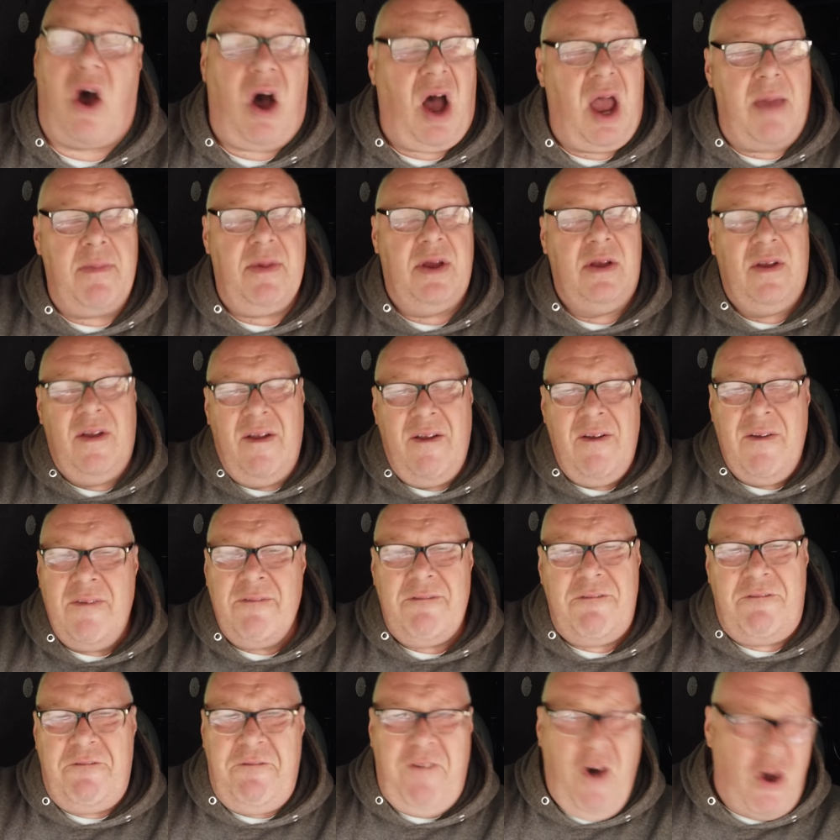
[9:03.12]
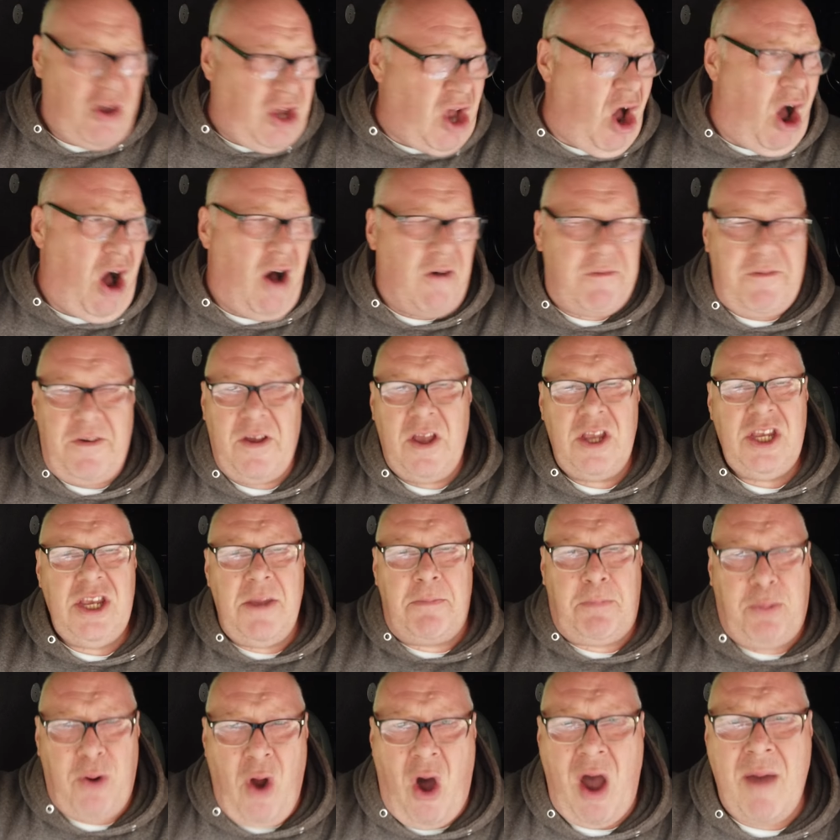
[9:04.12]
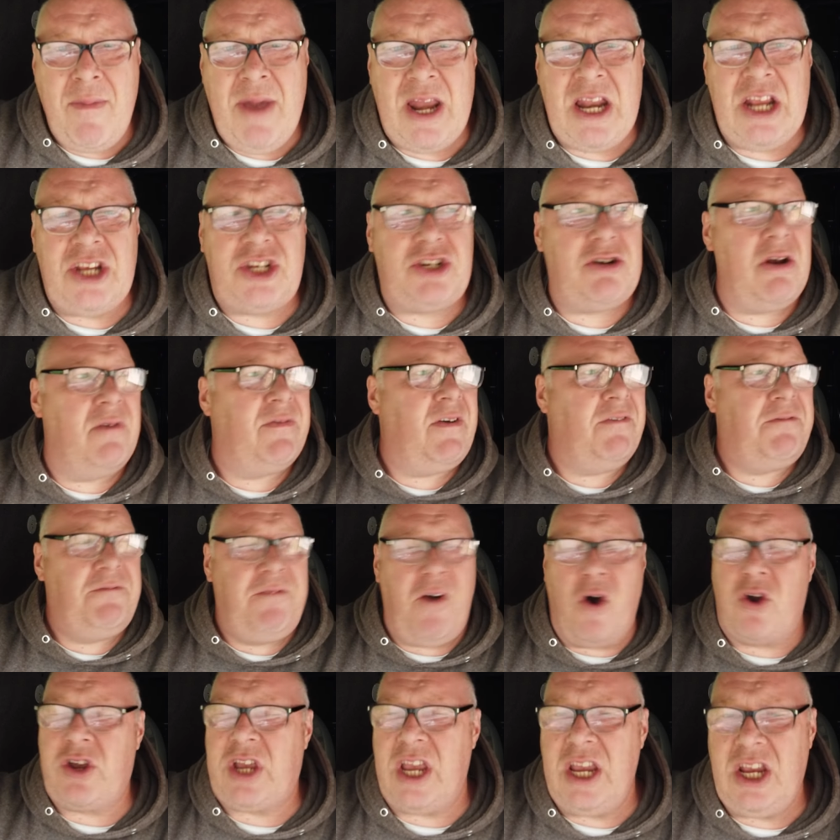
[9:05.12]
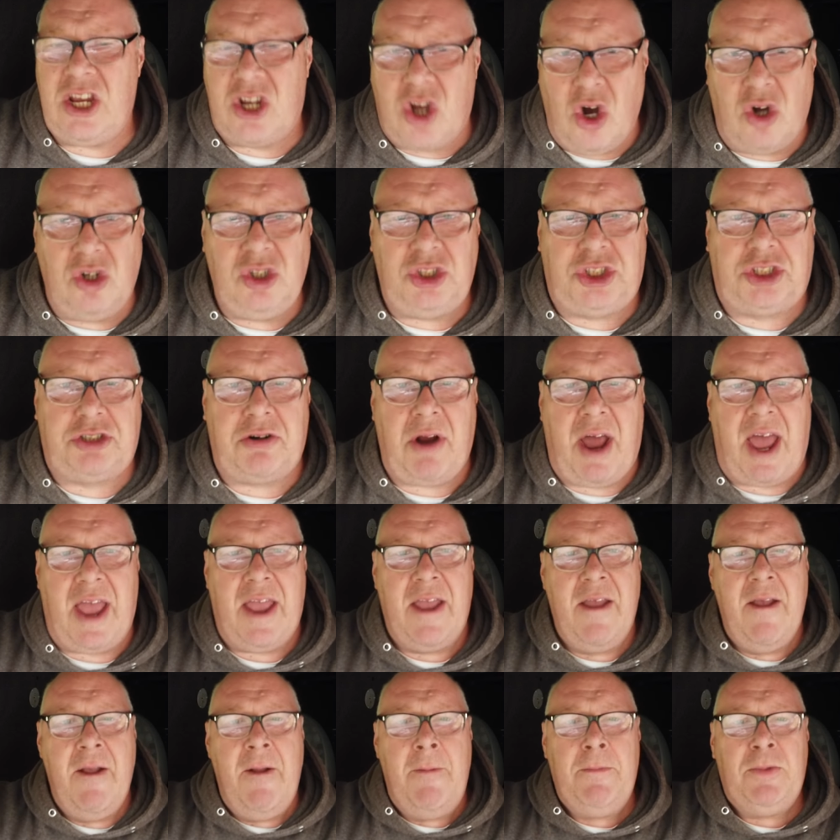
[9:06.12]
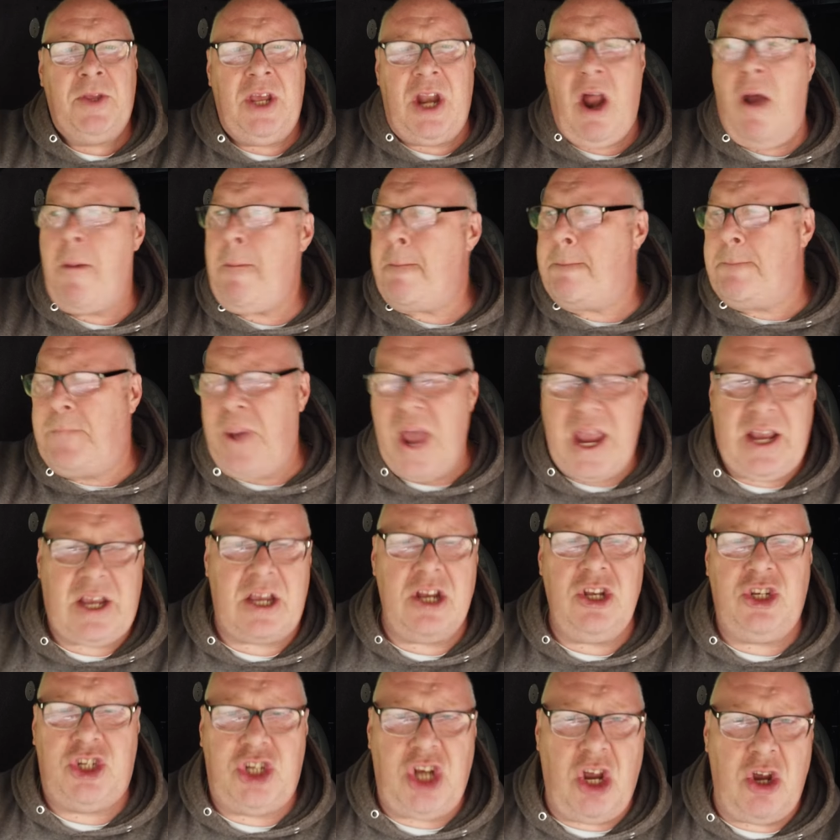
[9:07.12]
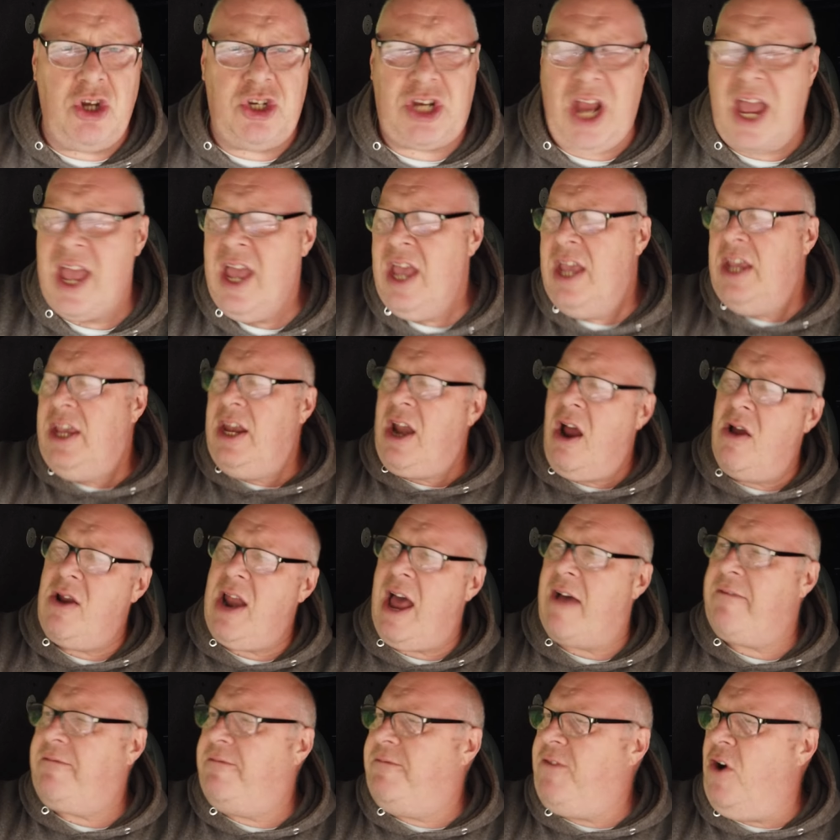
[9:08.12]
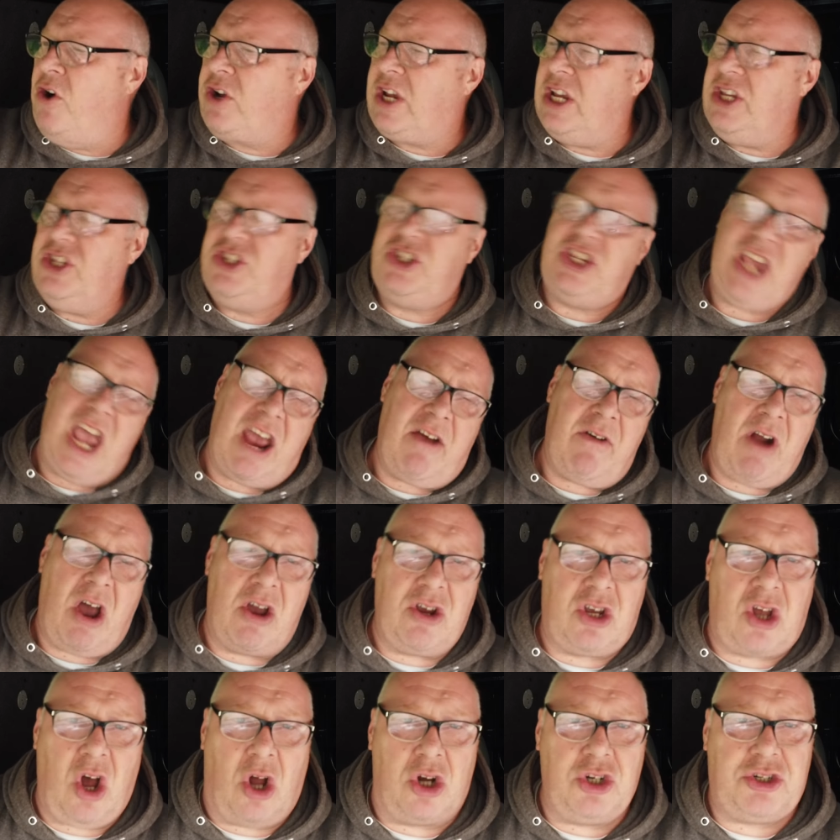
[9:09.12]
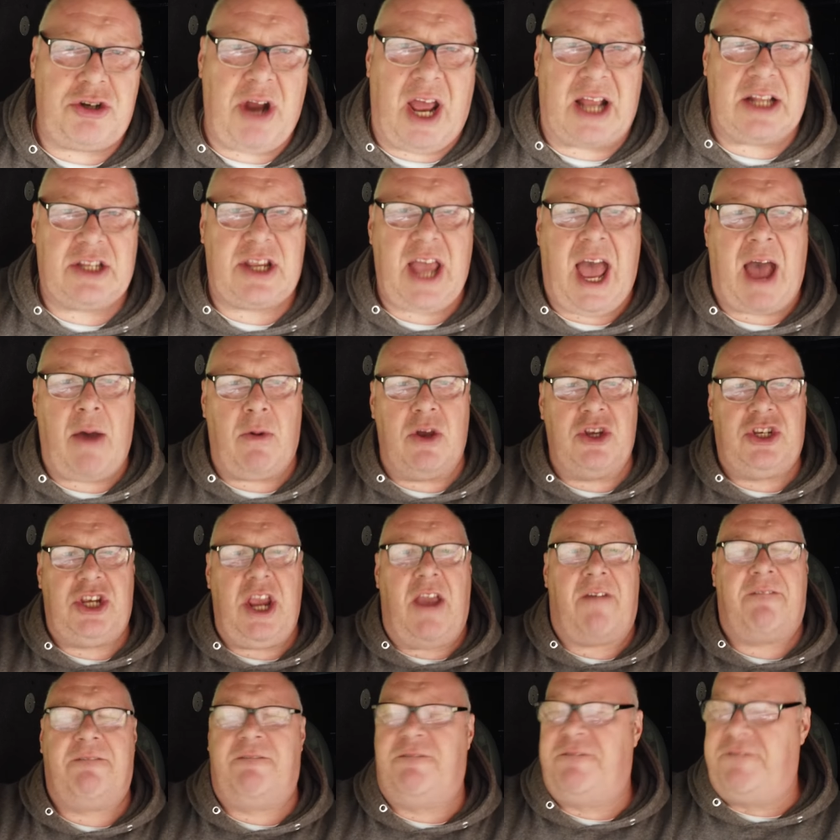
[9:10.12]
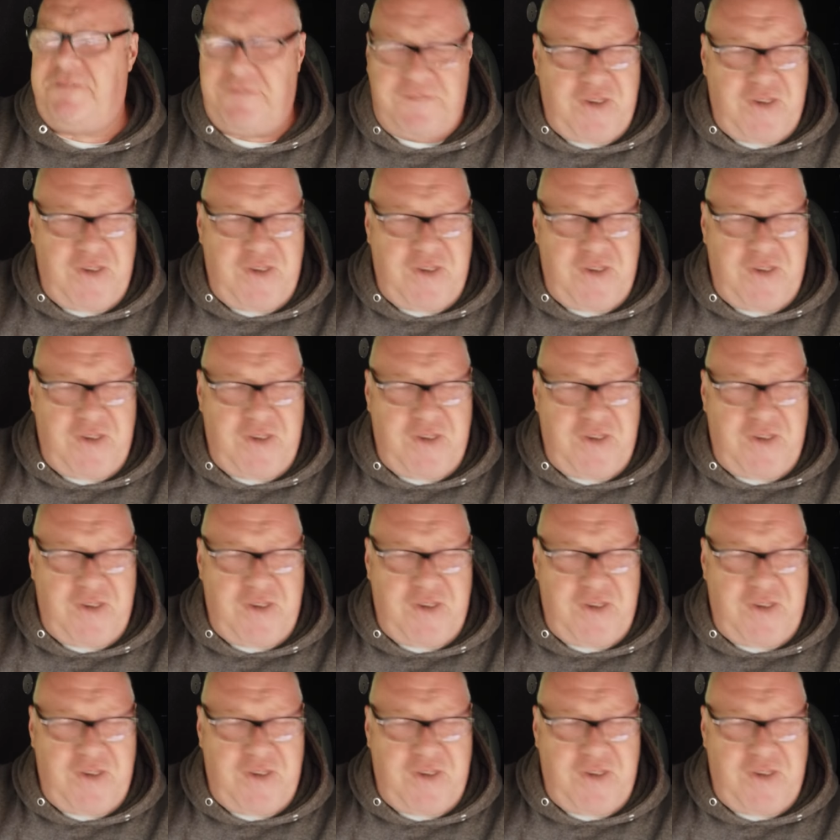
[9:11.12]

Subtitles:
time. Fuck off. You're Prime Minister of a fucking country. You don't pick and choose. You don't have fucking zero contract hours, you